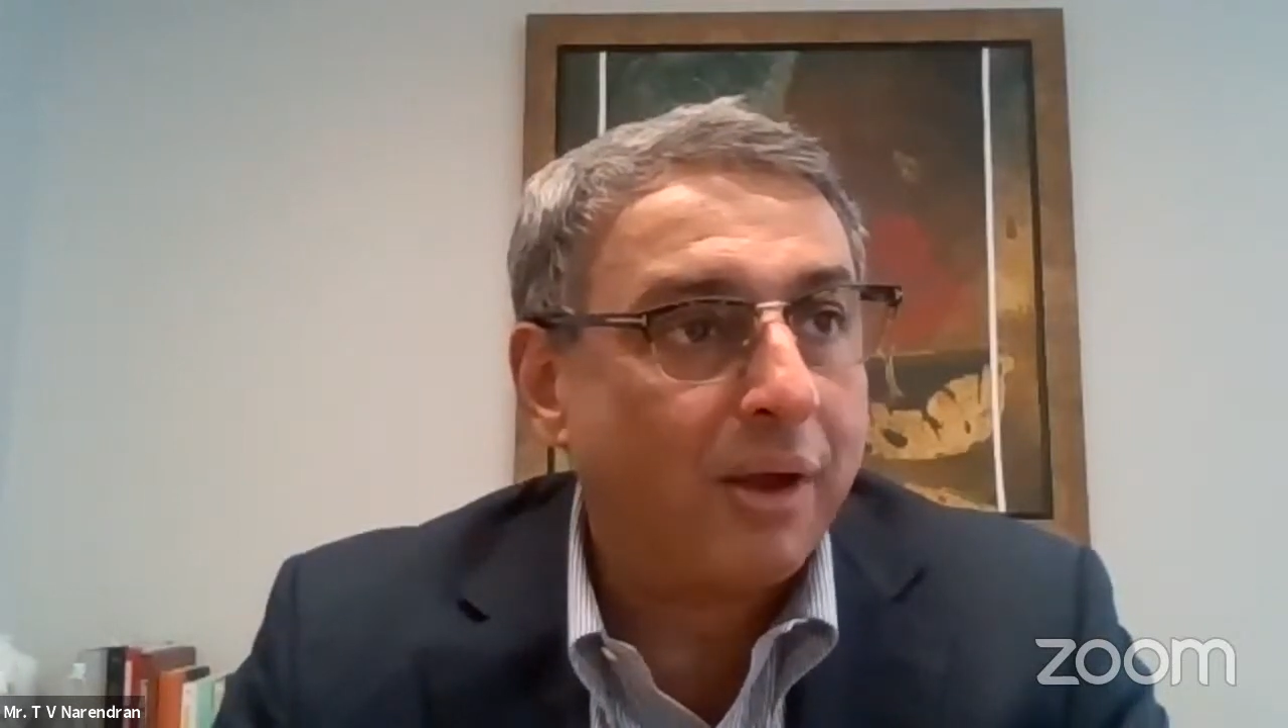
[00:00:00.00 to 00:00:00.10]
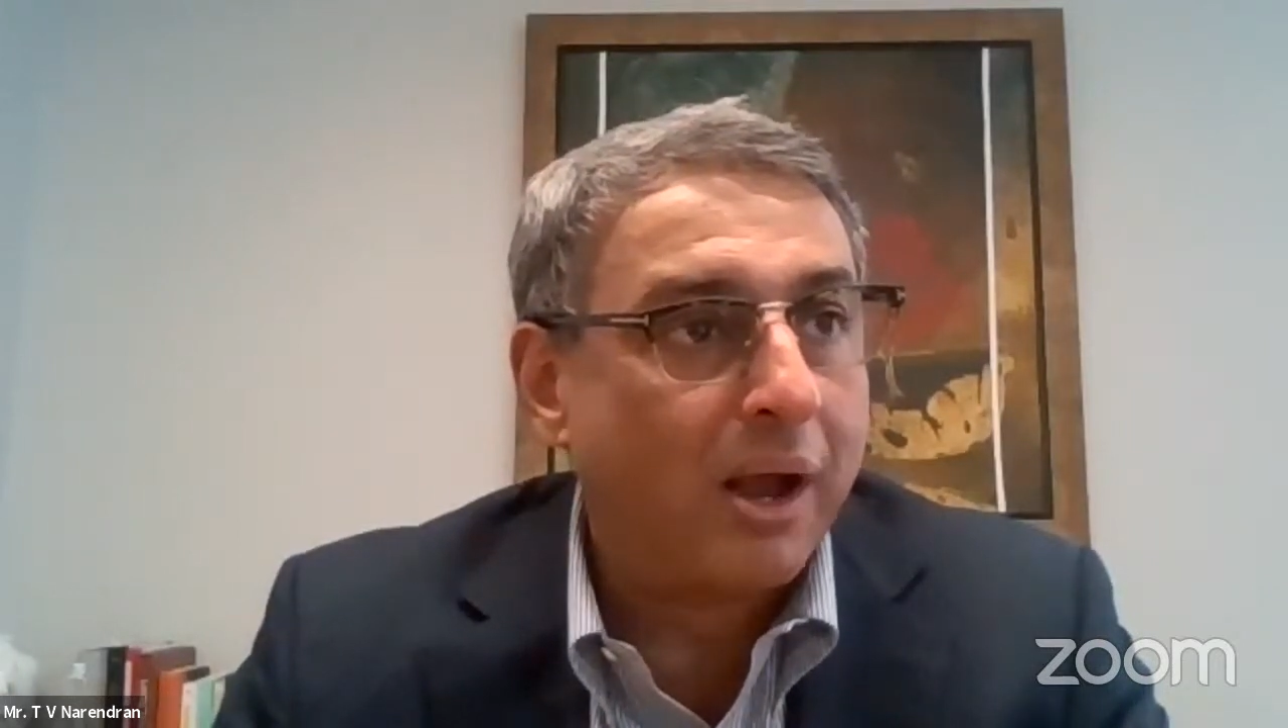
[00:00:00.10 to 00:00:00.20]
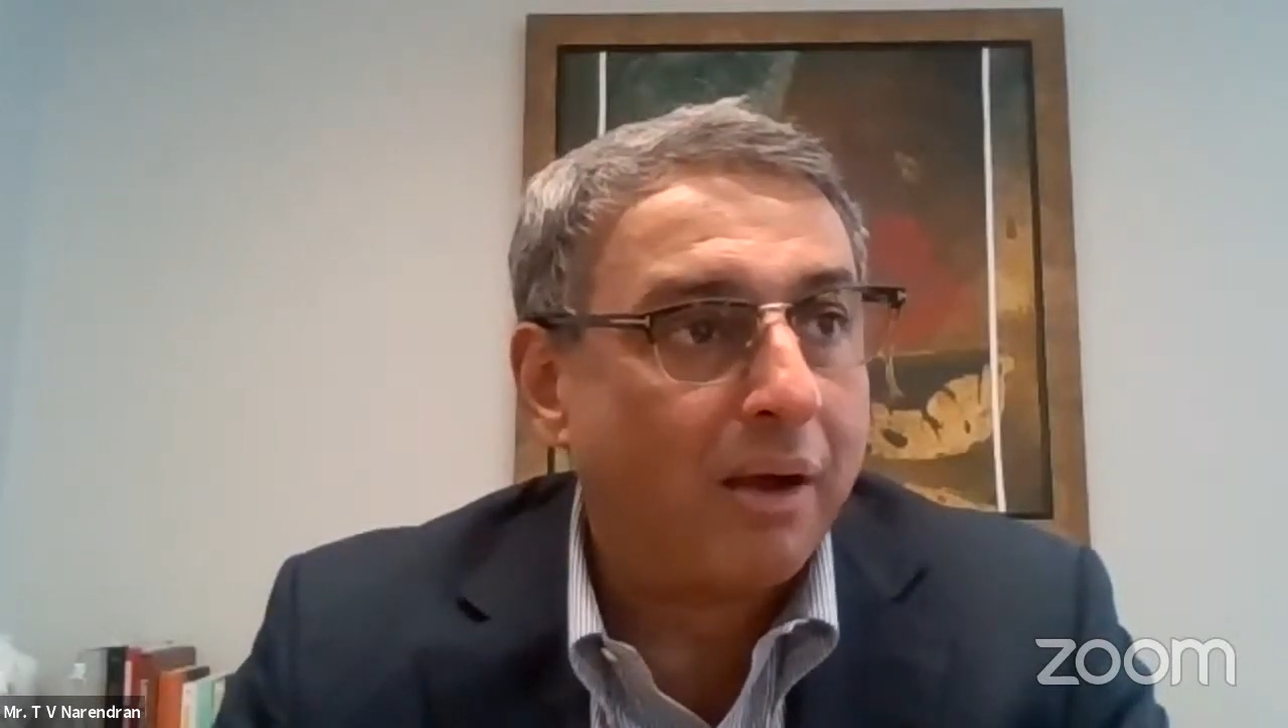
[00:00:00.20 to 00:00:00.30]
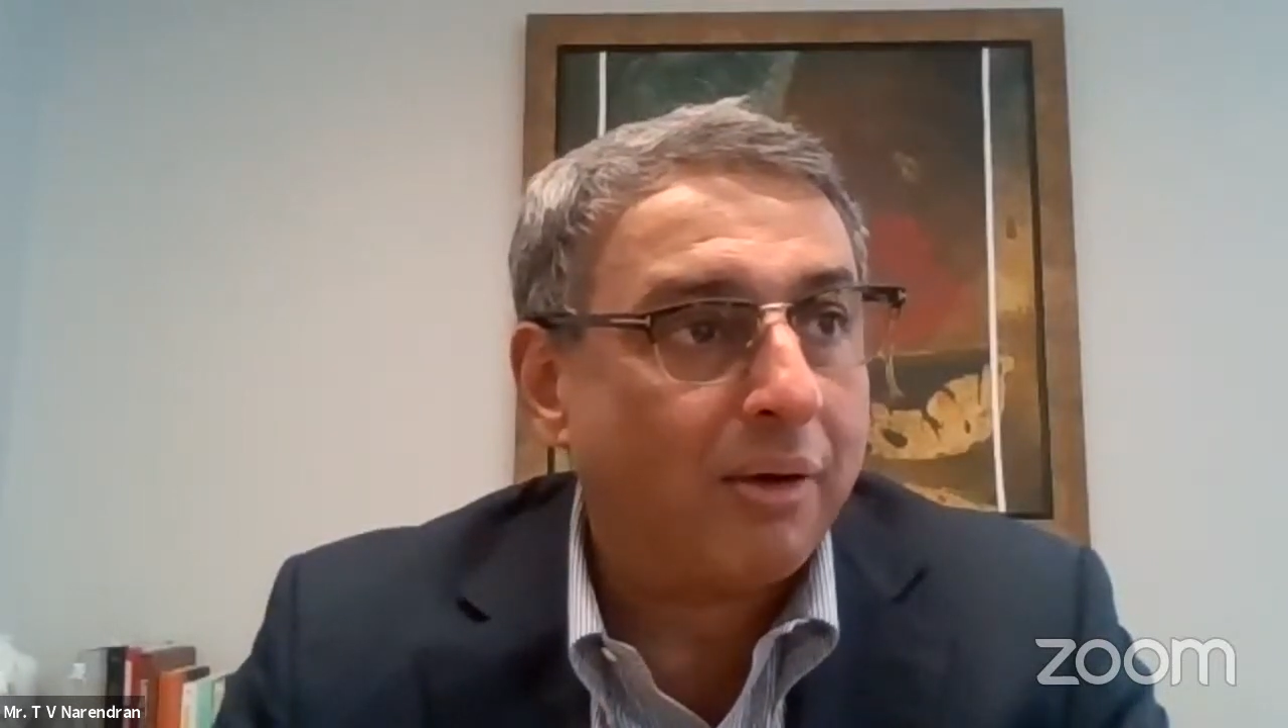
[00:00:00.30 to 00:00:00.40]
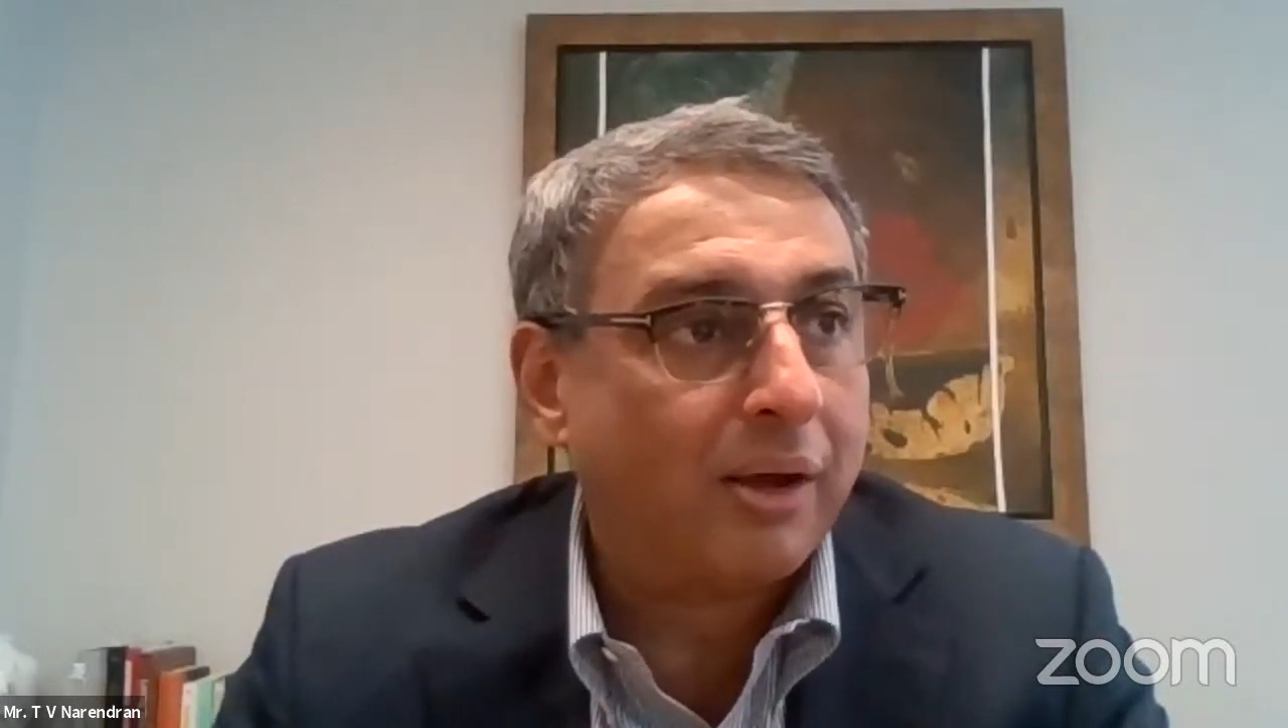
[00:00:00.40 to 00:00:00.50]
We
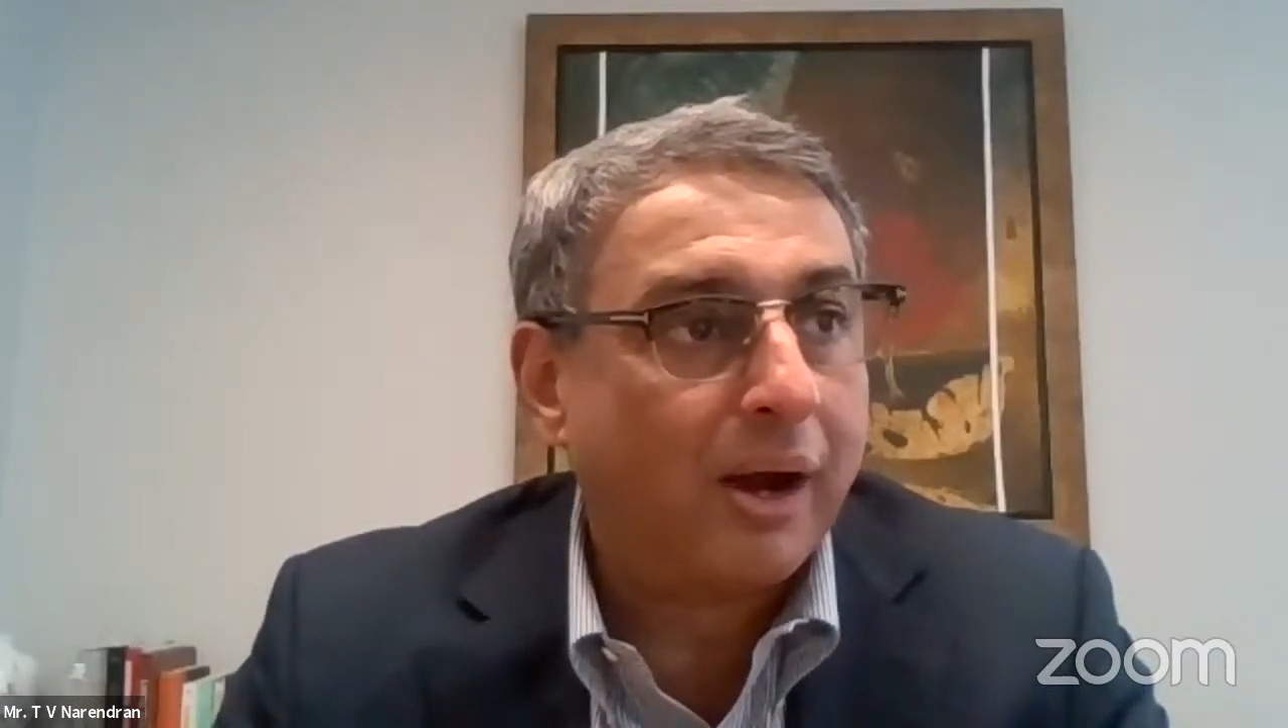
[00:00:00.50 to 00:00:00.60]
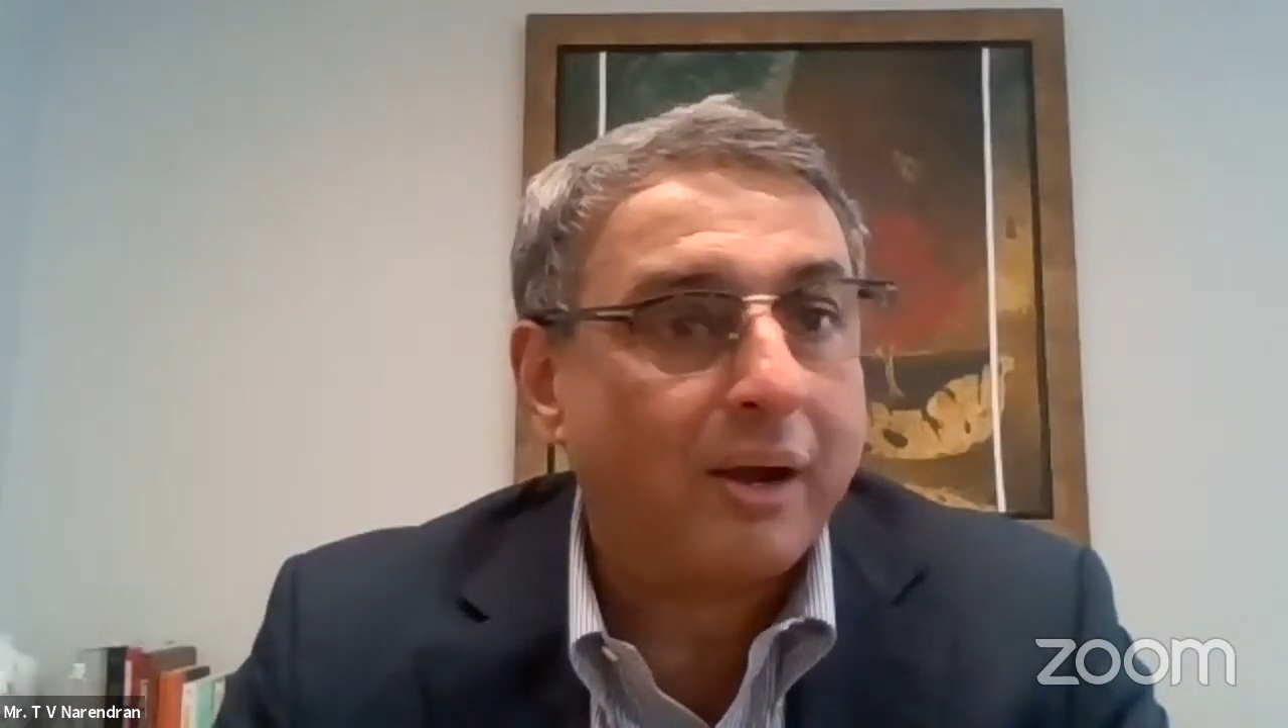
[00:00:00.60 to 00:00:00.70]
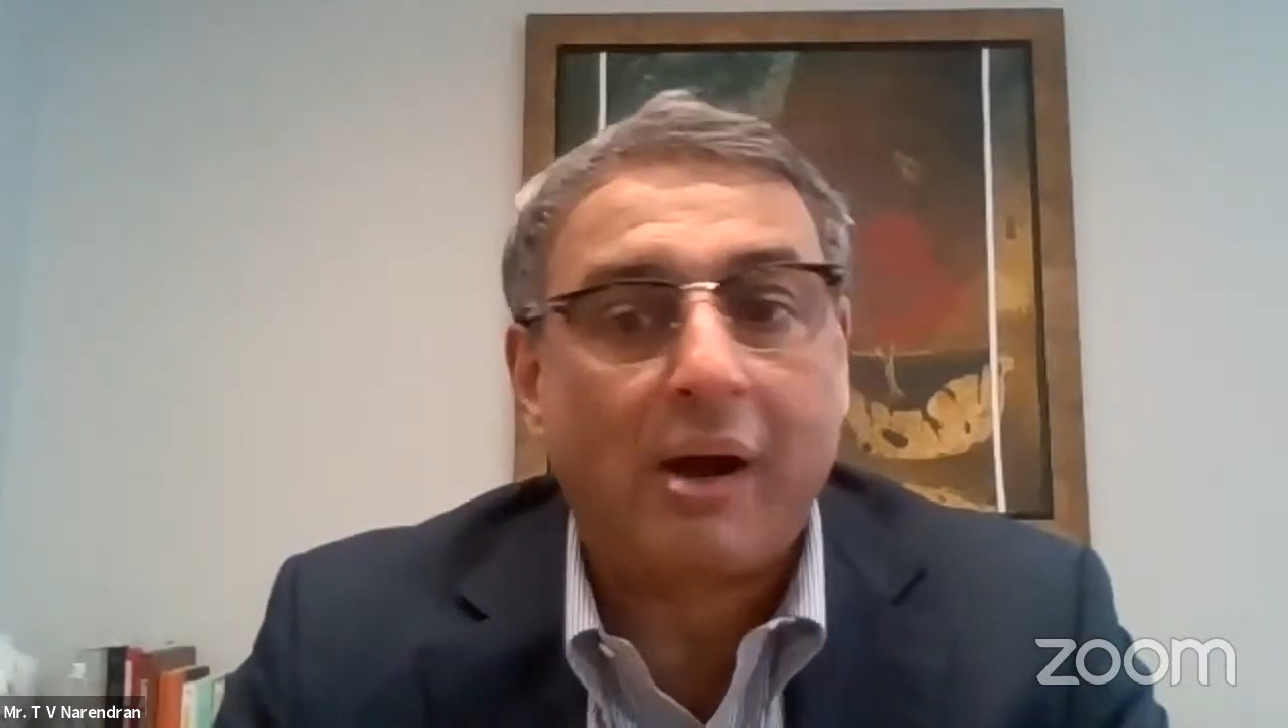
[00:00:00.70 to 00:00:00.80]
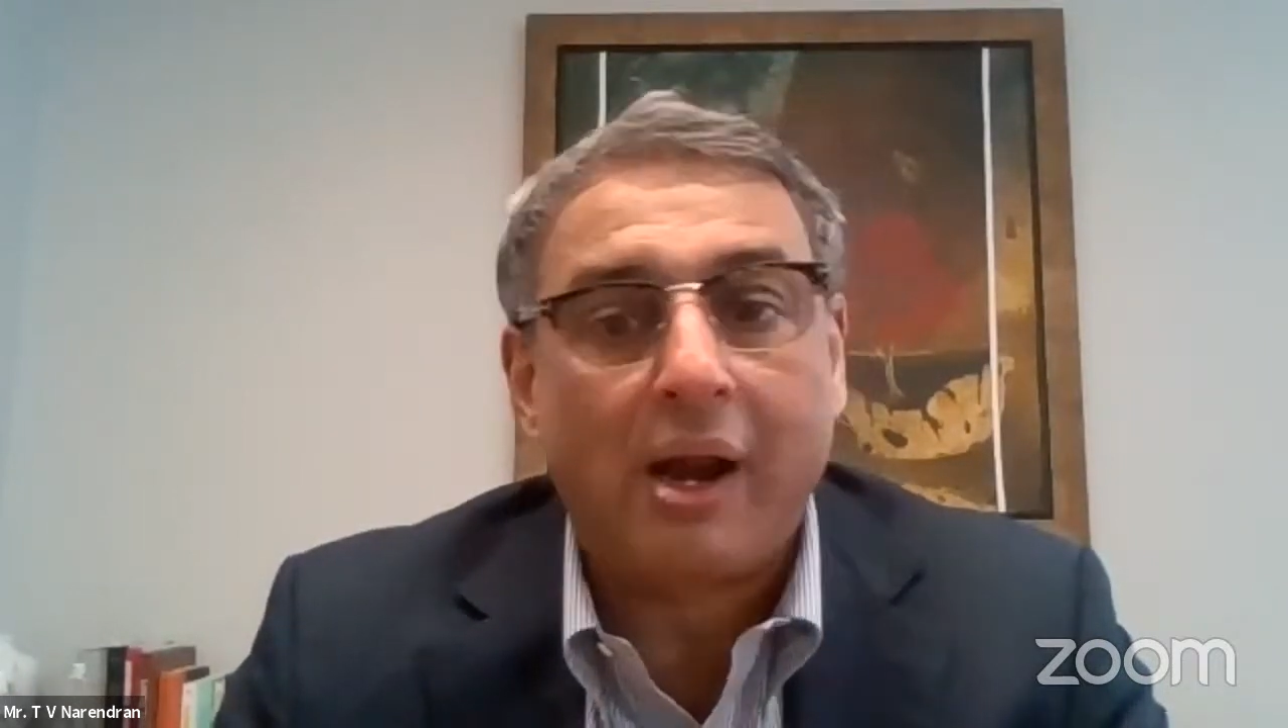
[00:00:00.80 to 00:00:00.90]
have a great